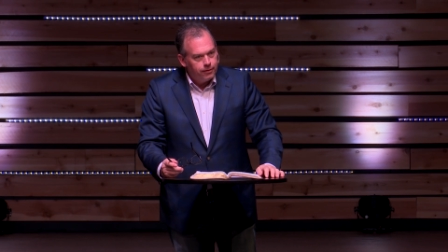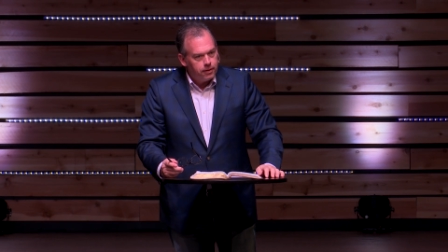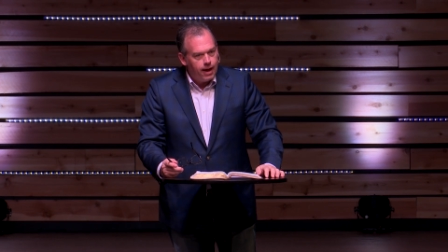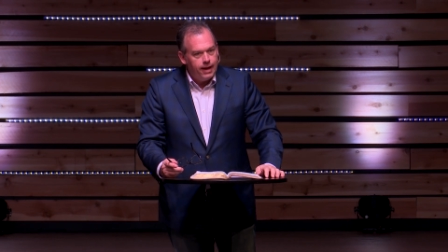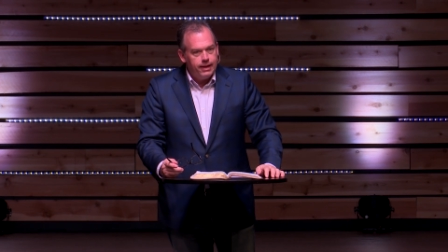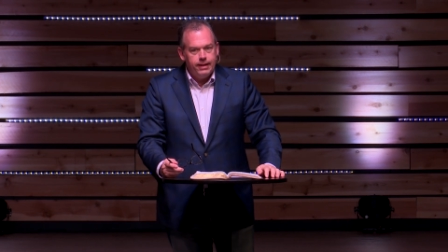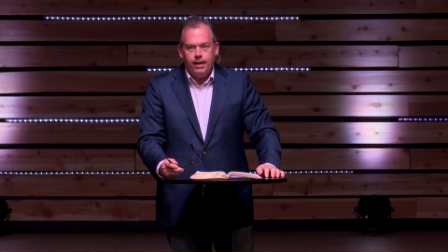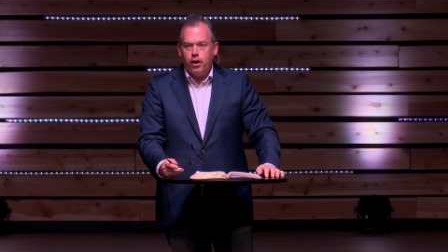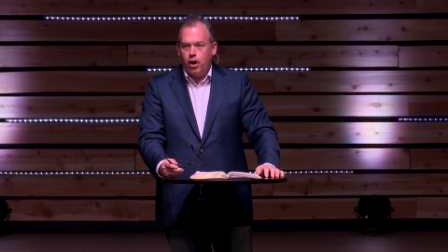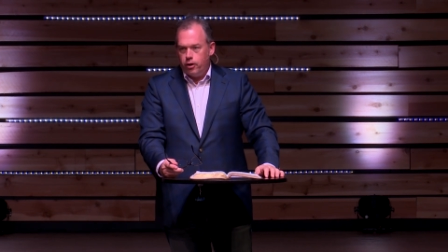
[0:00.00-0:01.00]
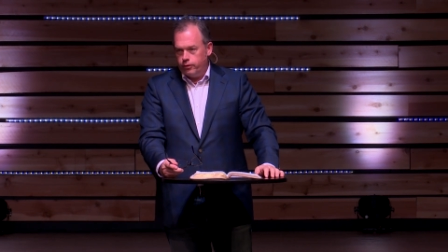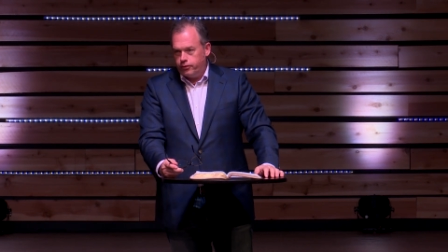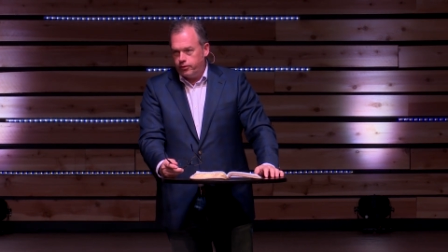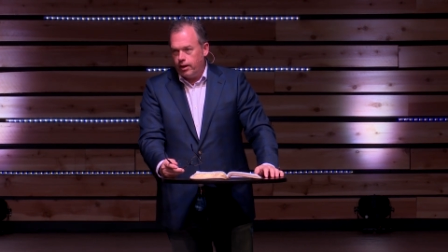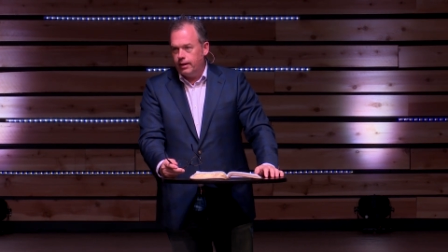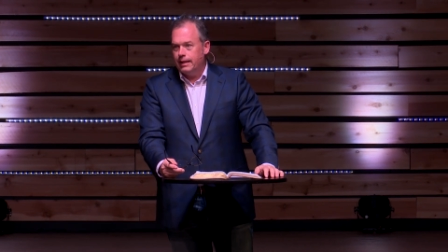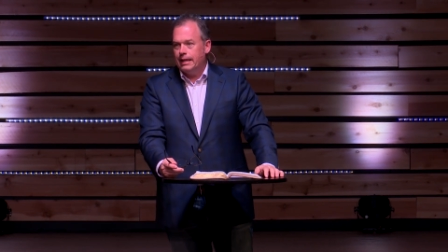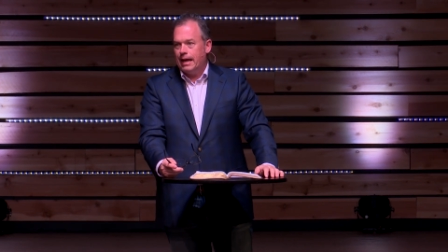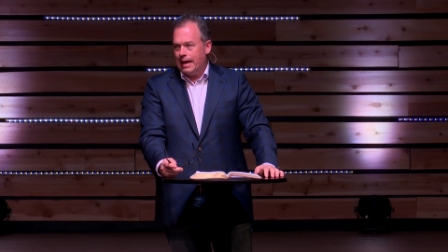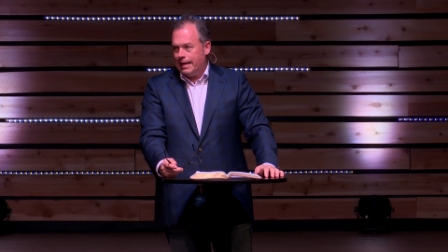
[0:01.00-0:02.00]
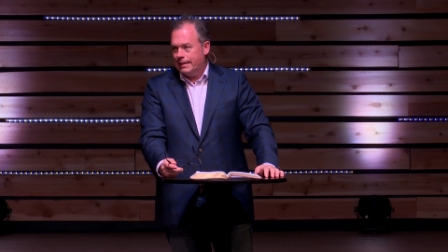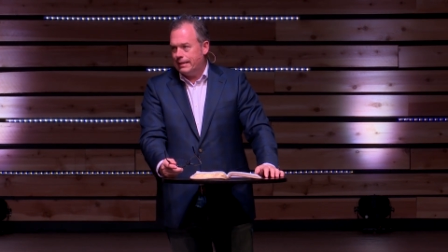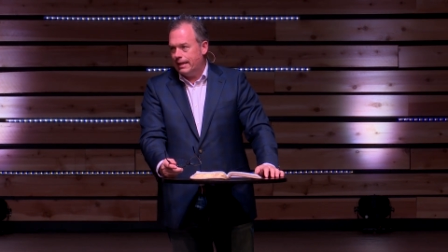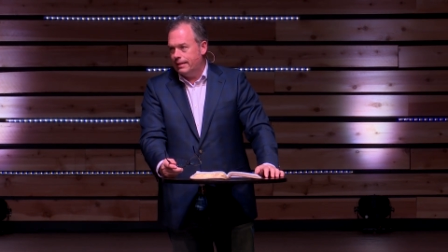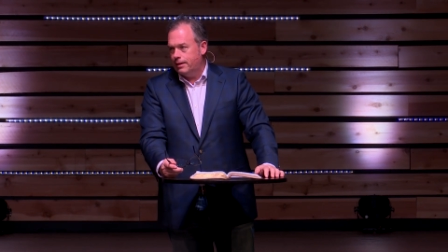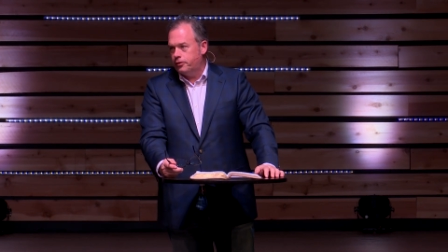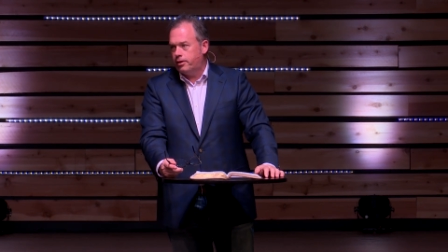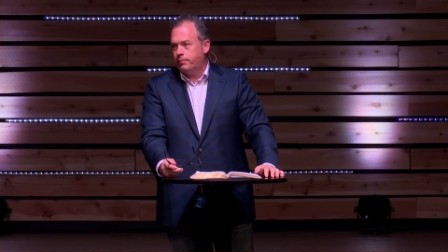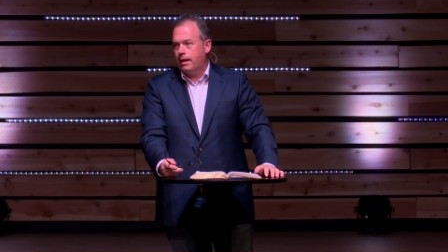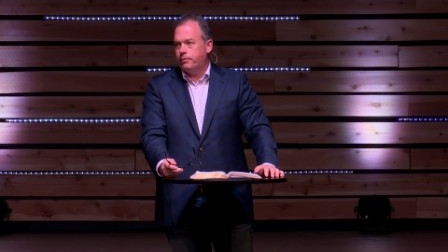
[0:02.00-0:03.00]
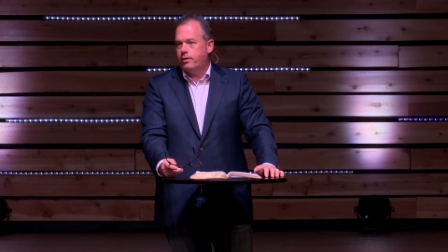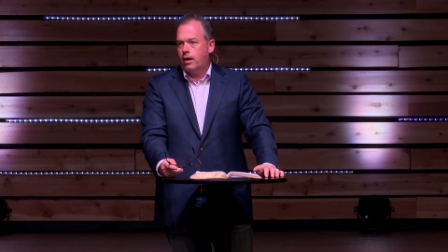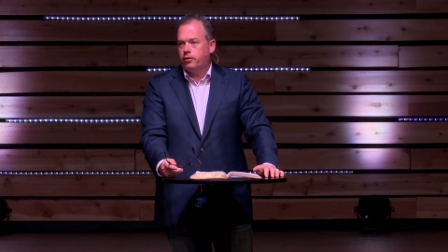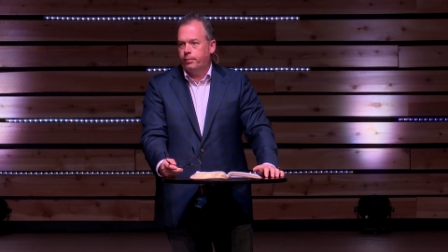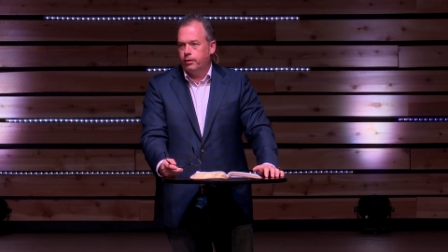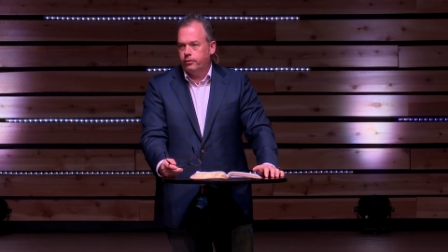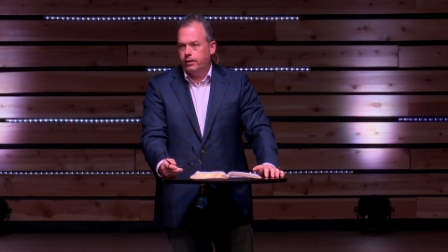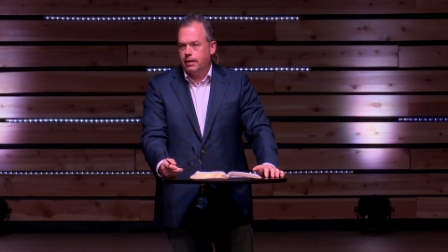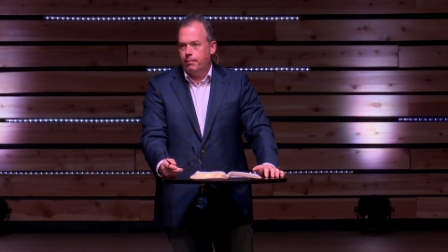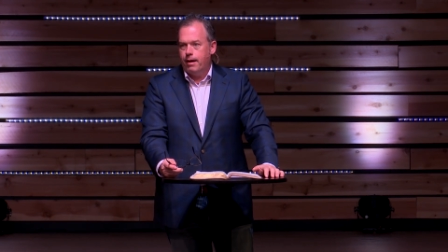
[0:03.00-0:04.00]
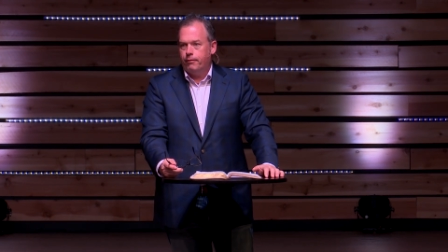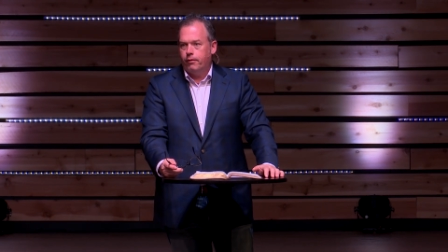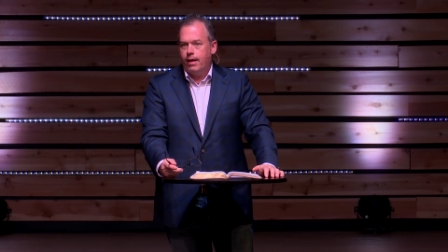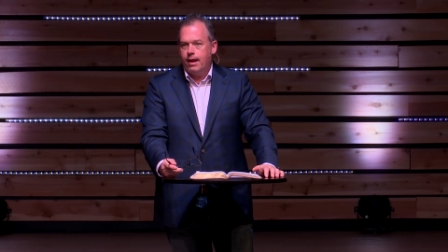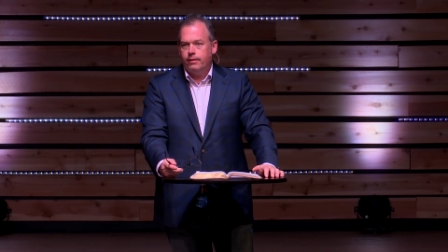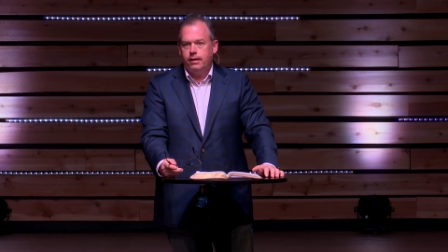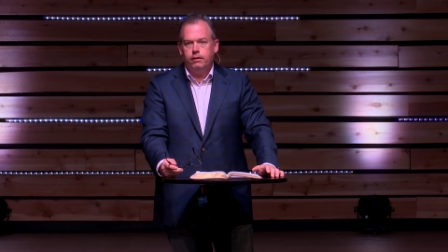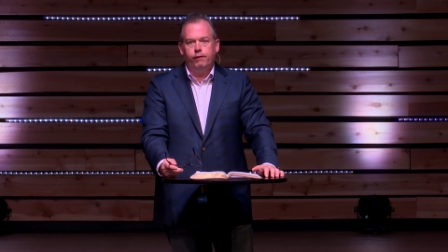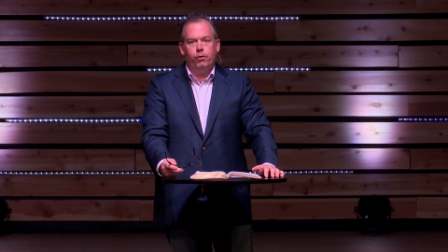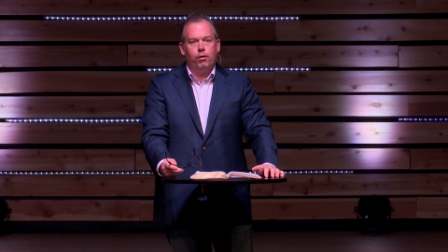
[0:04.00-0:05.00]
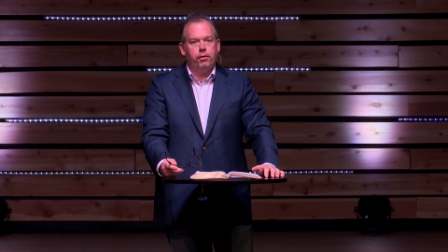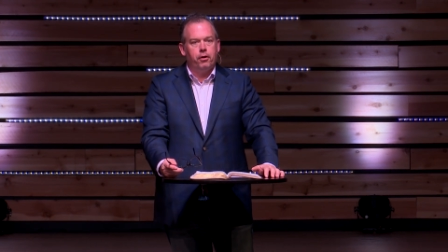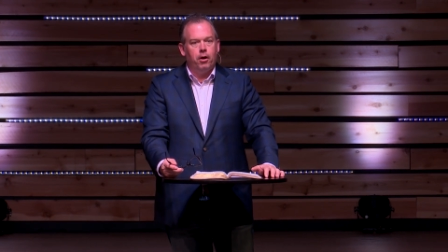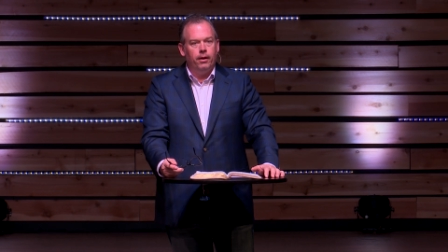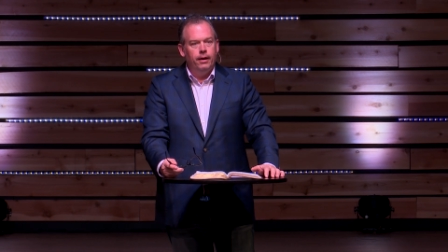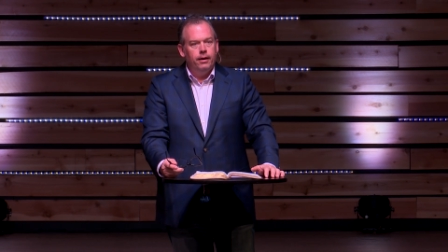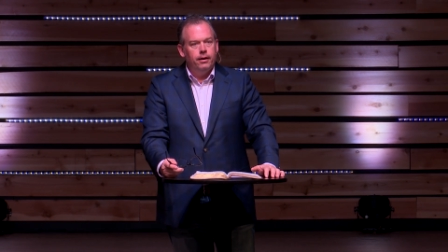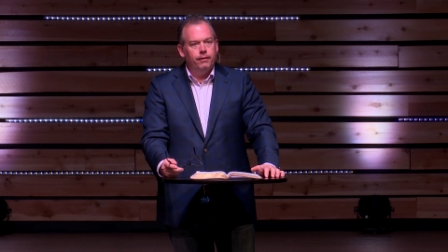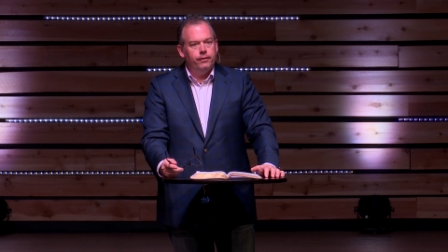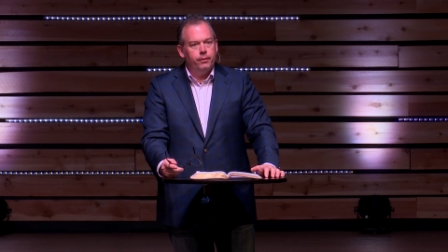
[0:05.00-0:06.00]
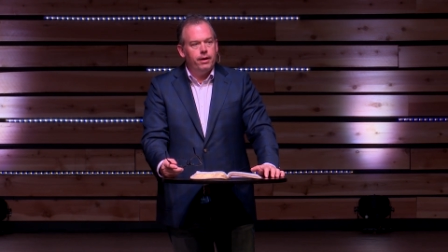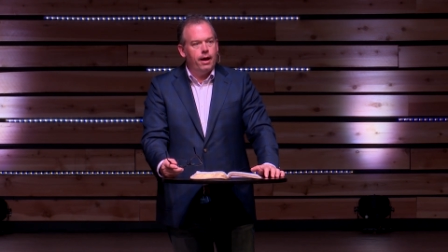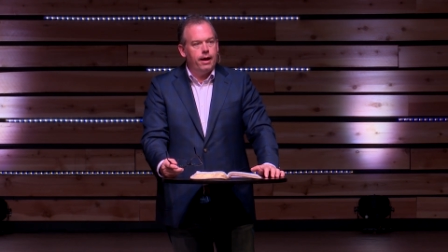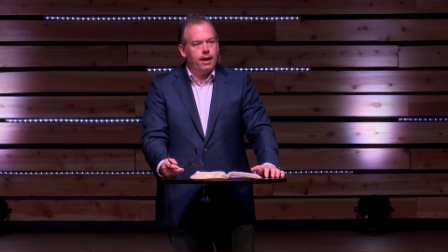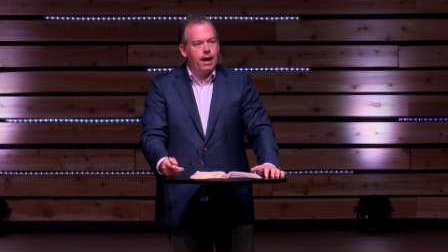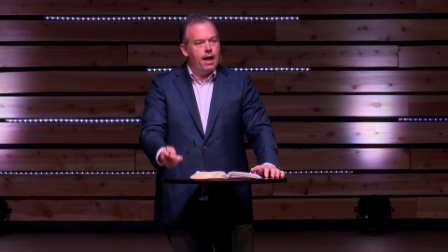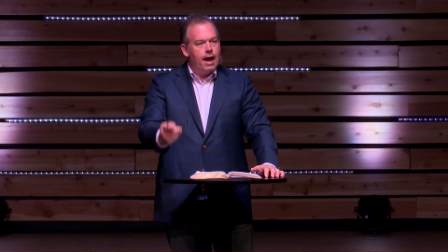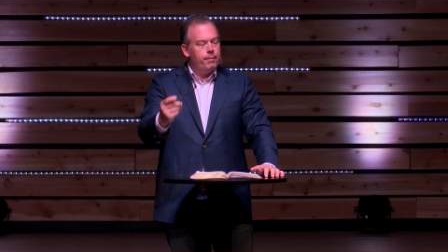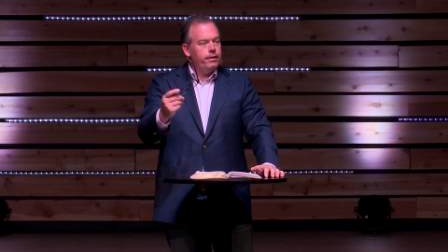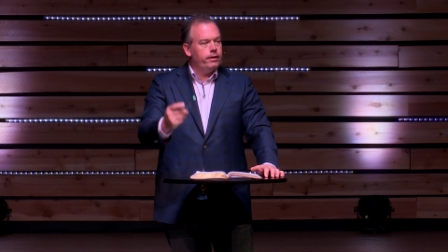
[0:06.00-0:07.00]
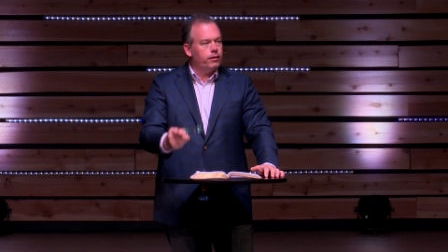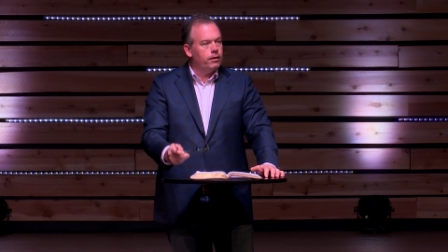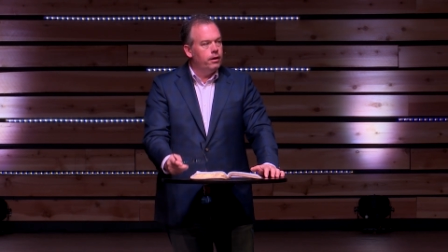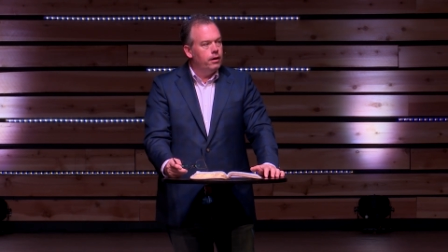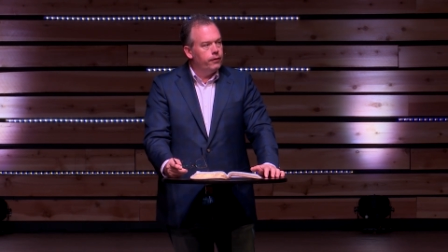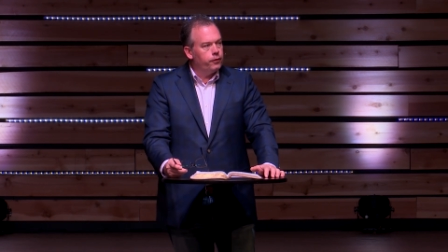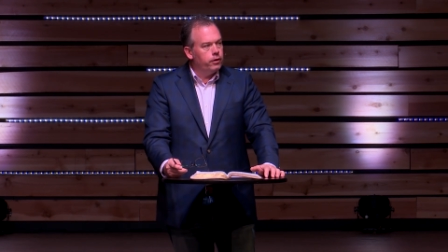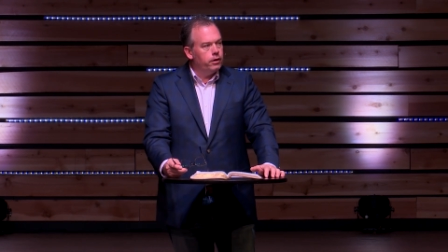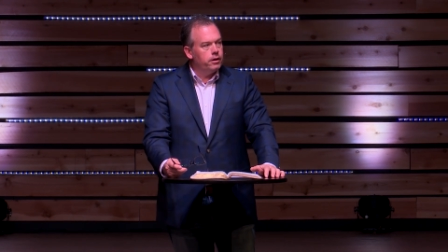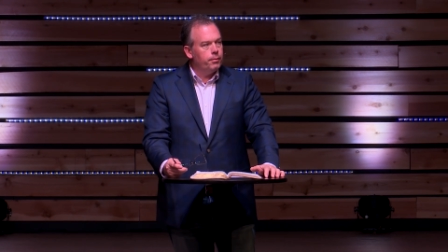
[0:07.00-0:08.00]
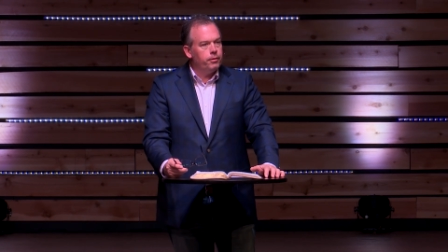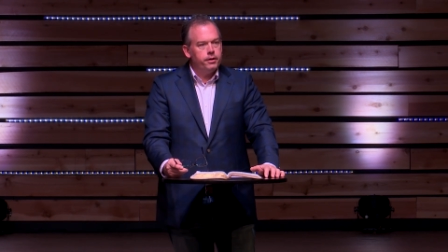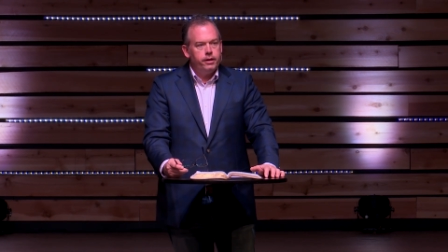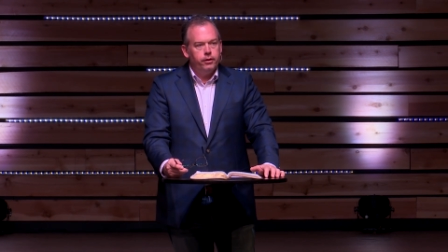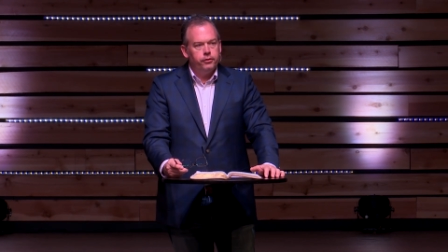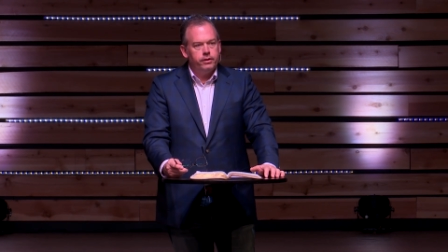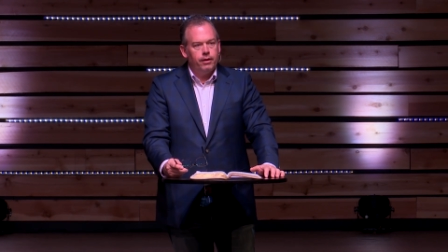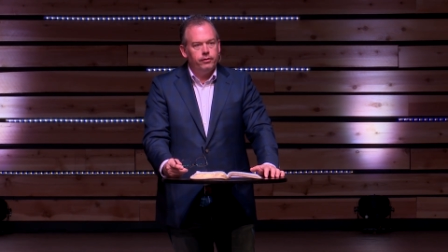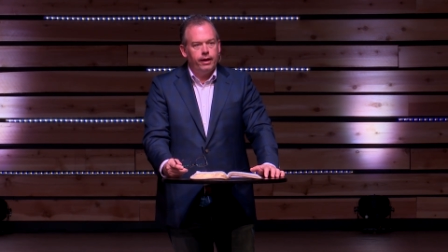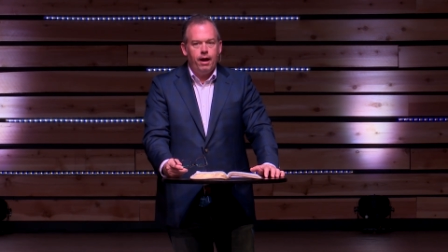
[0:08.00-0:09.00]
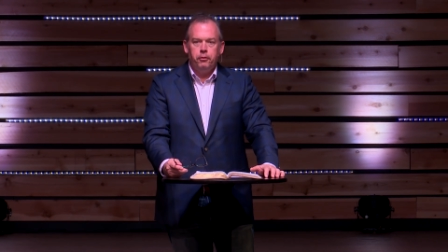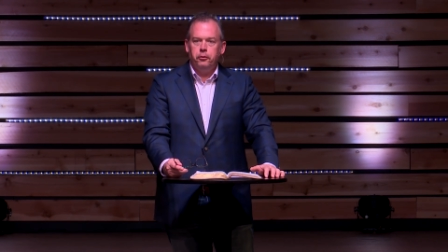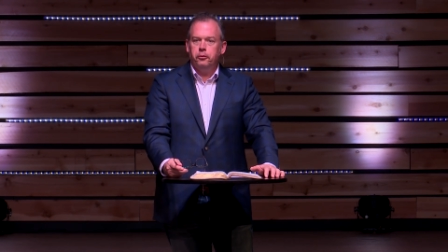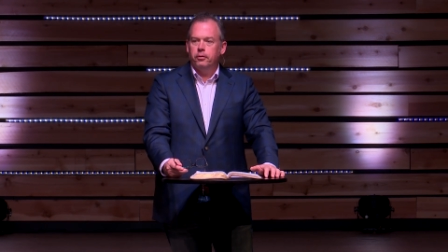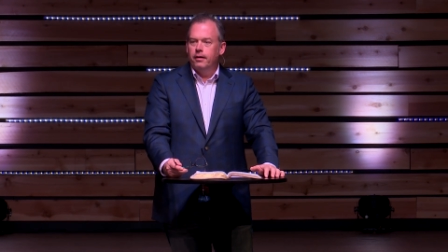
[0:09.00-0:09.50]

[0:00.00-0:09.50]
right? And it hurts a lot. And there's sometimes doctor bills that come after that. I think the forethought of, we, yeah, I've been here for a number of years, and I was like, how cool